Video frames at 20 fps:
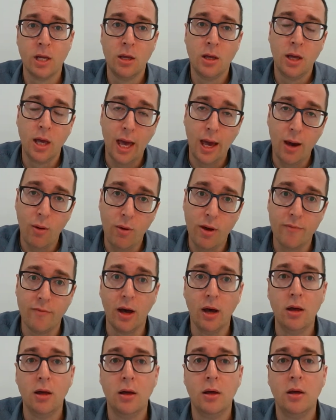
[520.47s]
However,
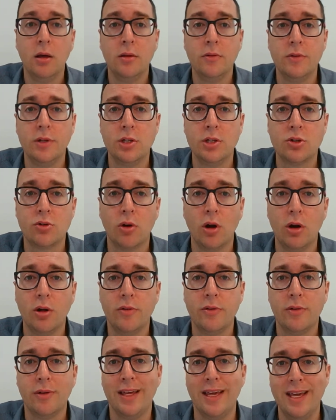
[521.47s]
this growth
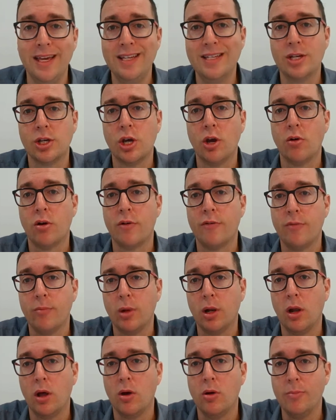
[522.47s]
is occurring from a
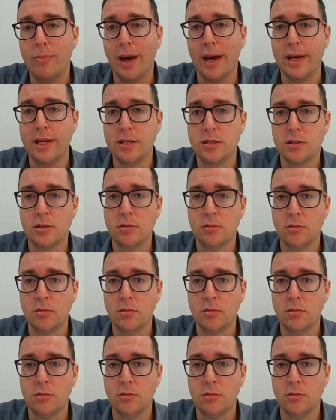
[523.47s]
low base.